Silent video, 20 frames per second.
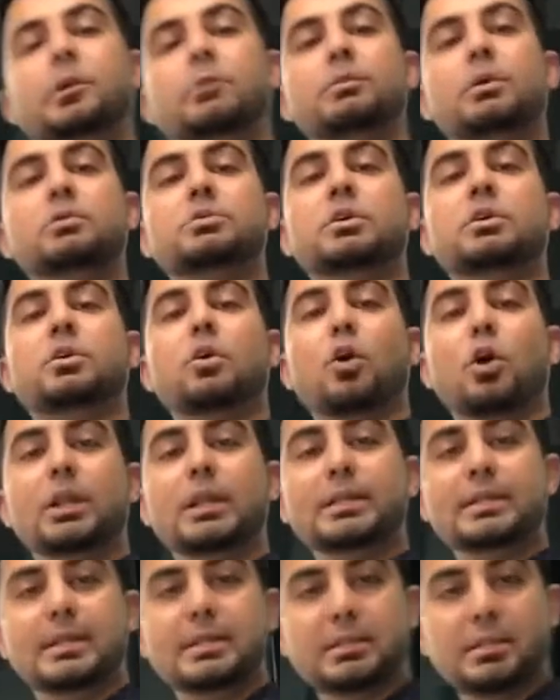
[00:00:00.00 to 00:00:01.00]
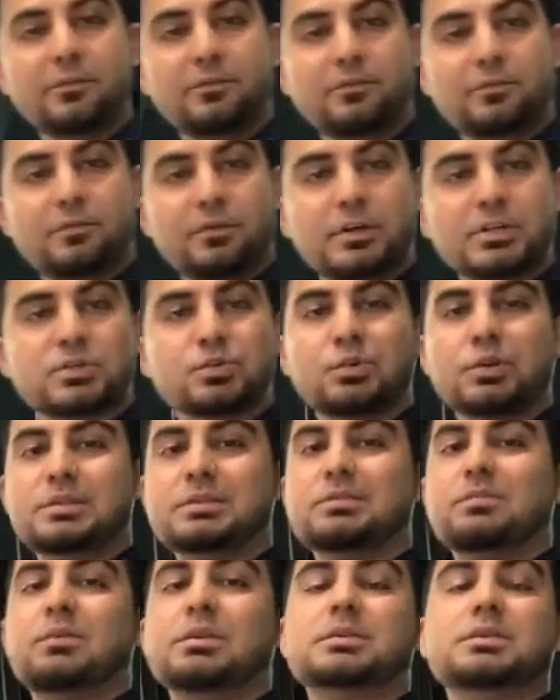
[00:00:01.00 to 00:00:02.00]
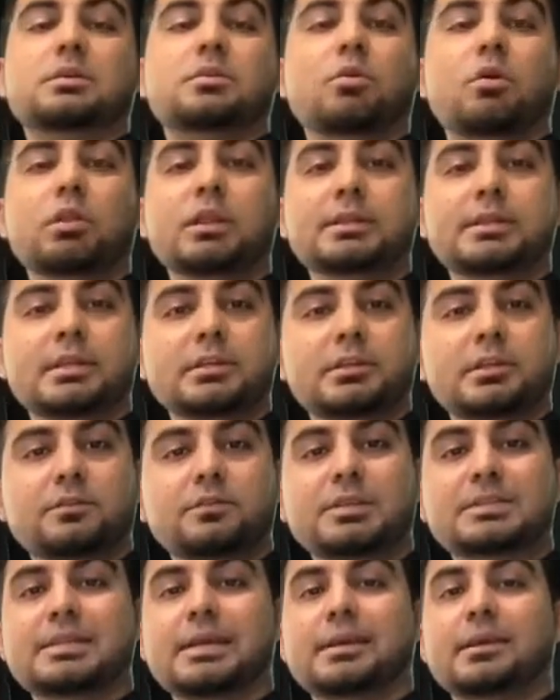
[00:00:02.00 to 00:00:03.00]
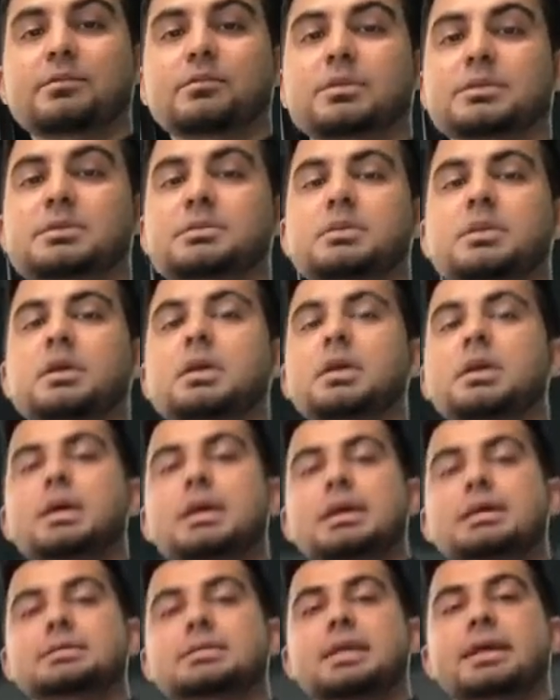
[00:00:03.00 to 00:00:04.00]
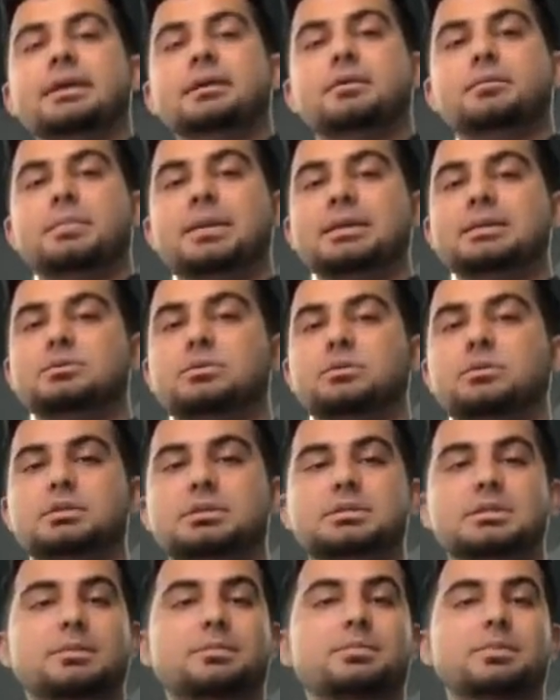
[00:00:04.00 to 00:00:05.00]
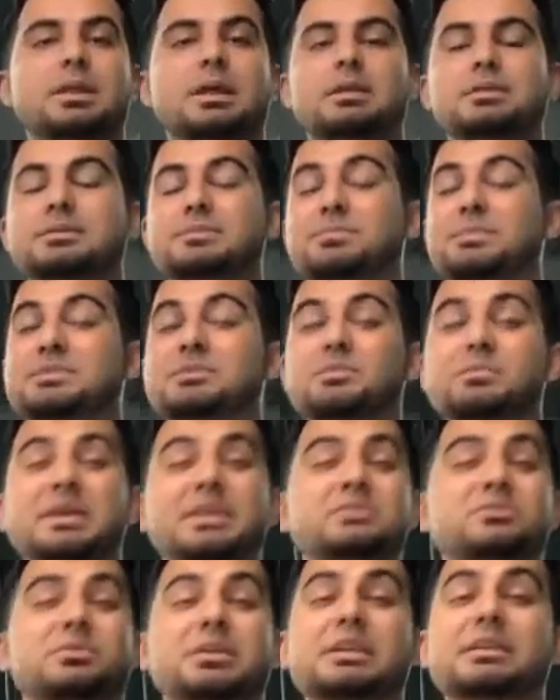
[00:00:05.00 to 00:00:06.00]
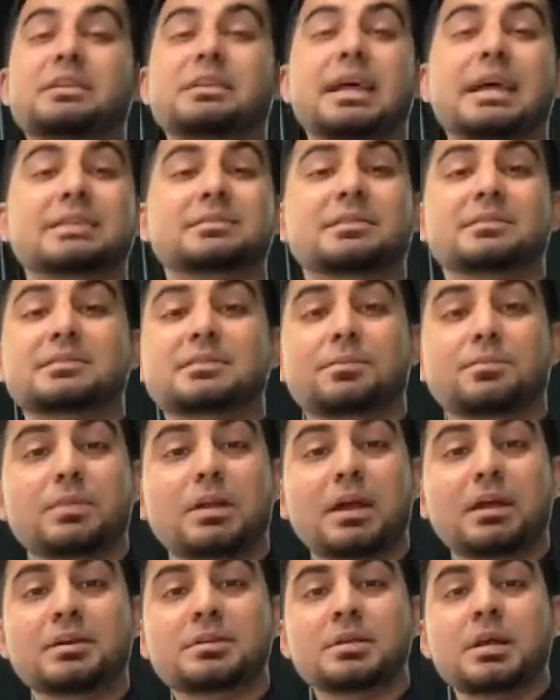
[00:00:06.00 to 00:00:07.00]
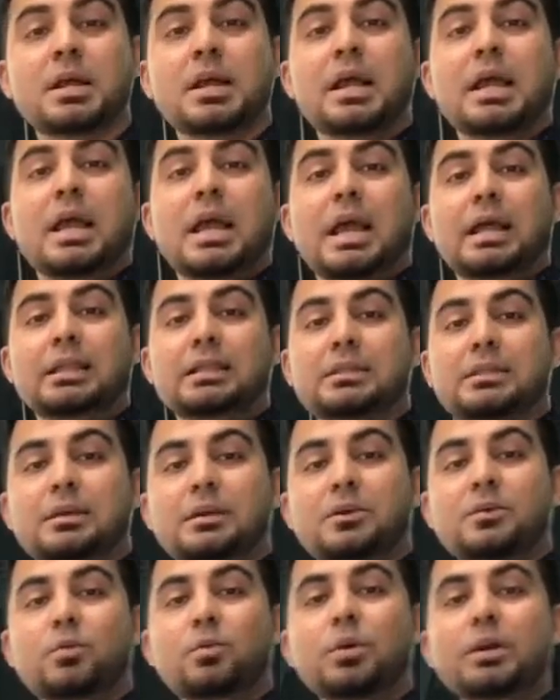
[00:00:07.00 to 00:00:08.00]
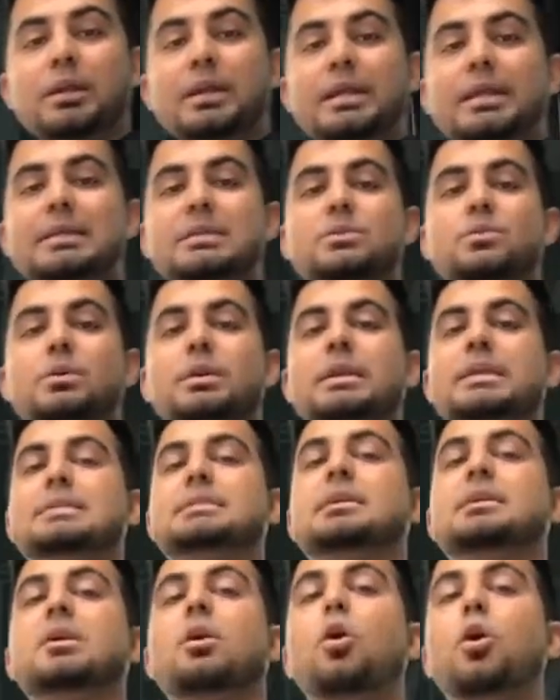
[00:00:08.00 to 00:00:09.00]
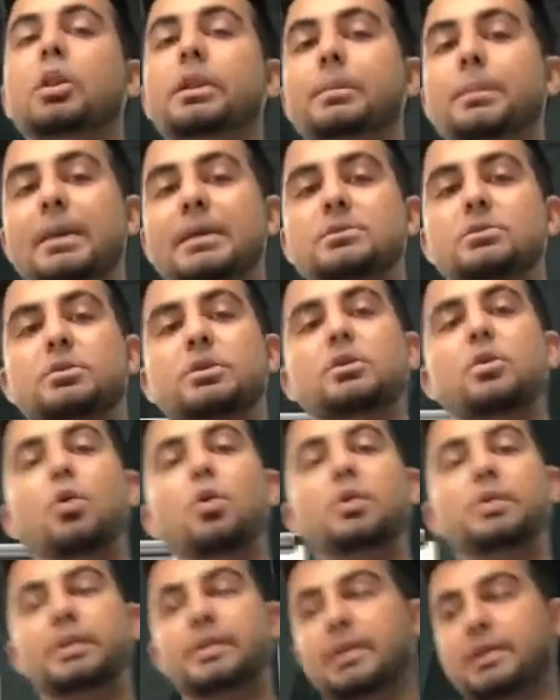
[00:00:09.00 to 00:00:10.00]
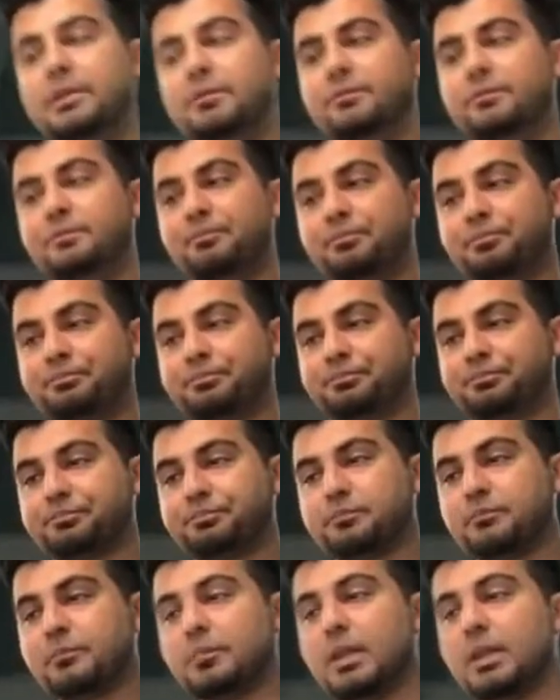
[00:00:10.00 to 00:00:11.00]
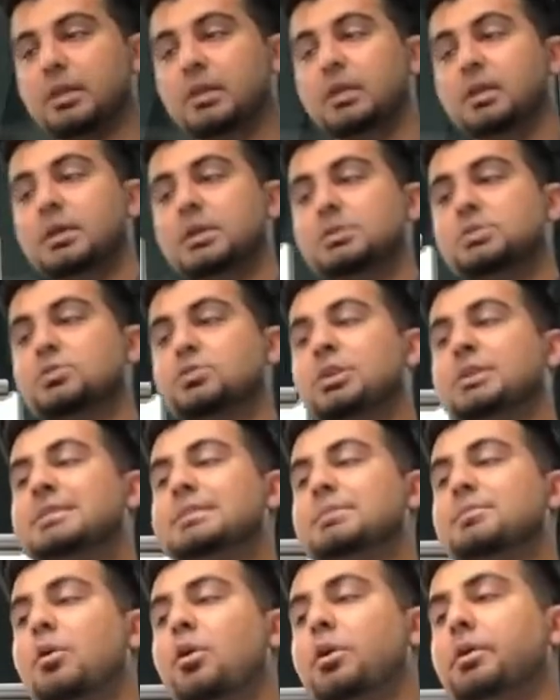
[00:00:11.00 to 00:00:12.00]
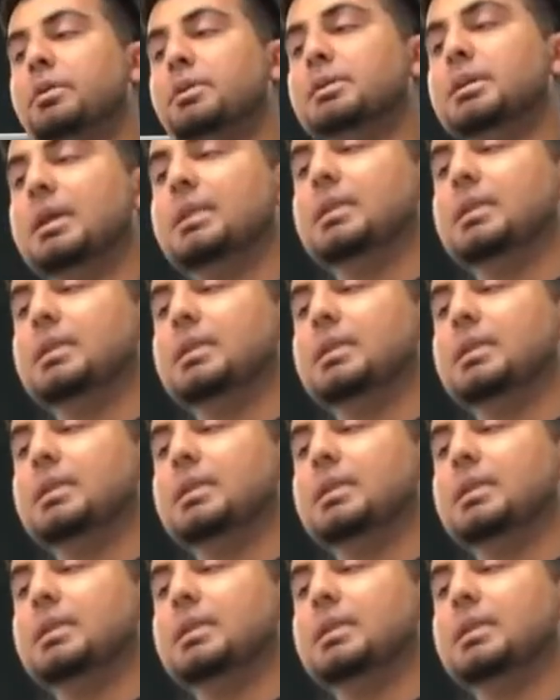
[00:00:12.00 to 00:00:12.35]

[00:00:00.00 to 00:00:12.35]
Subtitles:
you about the qualitative. First one was the qualitative. The second is like based on based on international suppliers, and the third one is only based on the quantitative. So this model